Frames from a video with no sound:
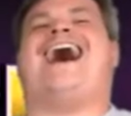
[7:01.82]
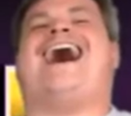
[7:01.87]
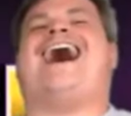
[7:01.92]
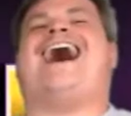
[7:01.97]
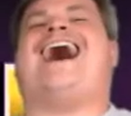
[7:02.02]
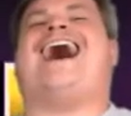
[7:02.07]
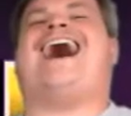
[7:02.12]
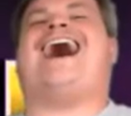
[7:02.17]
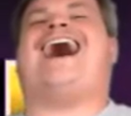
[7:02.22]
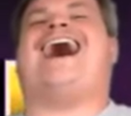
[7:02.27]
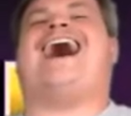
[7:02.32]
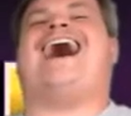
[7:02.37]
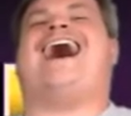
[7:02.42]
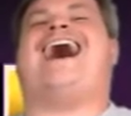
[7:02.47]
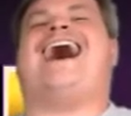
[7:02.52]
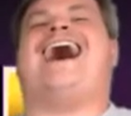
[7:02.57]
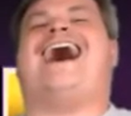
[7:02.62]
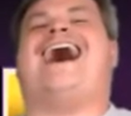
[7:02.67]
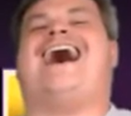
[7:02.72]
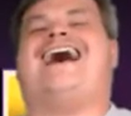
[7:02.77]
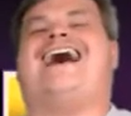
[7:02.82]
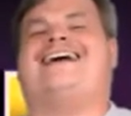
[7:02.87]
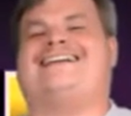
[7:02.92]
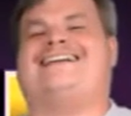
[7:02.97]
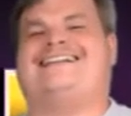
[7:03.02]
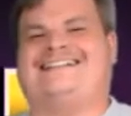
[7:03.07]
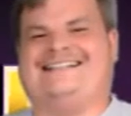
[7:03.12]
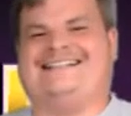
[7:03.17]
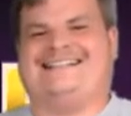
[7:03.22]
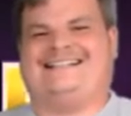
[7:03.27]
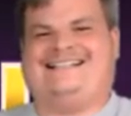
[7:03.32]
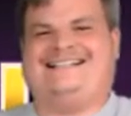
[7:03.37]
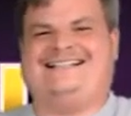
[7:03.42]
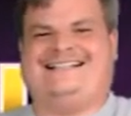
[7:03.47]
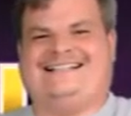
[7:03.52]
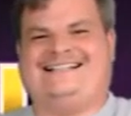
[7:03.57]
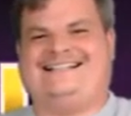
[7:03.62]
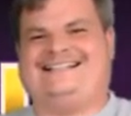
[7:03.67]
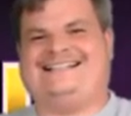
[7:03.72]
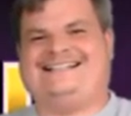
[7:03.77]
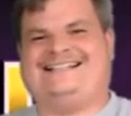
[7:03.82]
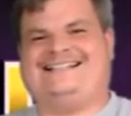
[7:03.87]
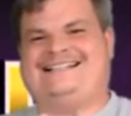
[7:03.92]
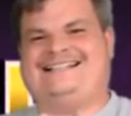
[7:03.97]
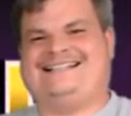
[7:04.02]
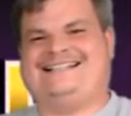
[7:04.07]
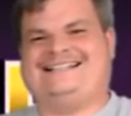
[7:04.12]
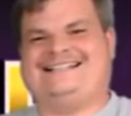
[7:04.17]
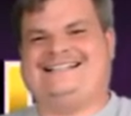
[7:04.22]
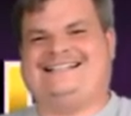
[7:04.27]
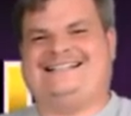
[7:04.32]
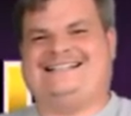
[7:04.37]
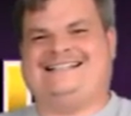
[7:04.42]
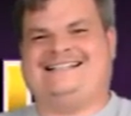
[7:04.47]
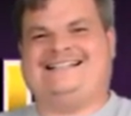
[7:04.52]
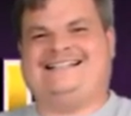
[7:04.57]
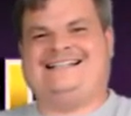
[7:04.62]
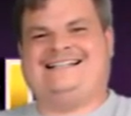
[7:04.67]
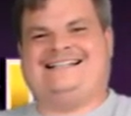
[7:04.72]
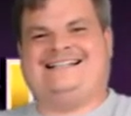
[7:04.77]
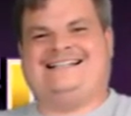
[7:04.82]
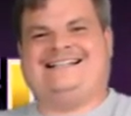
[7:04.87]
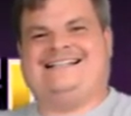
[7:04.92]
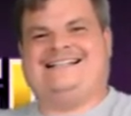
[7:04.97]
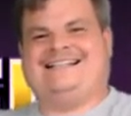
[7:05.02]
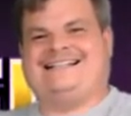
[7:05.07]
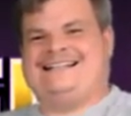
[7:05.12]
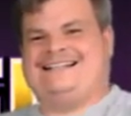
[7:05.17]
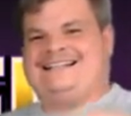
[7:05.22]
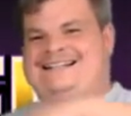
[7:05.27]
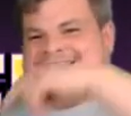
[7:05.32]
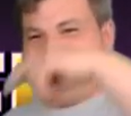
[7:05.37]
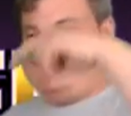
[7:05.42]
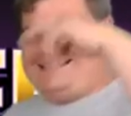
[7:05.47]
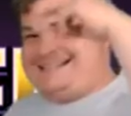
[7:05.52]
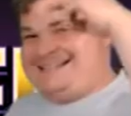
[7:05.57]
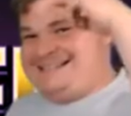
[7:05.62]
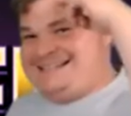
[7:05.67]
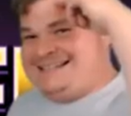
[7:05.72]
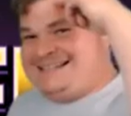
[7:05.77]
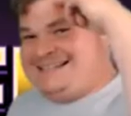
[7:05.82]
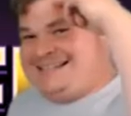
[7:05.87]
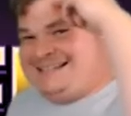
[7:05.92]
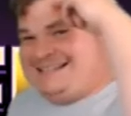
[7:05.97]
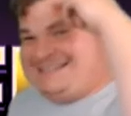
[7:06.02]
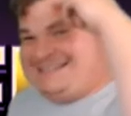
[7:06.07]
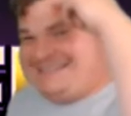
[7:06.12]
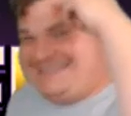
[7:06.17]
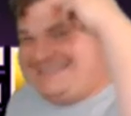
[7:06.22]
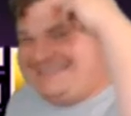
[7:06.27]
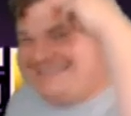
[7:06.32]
No words are spoken by the person on screen.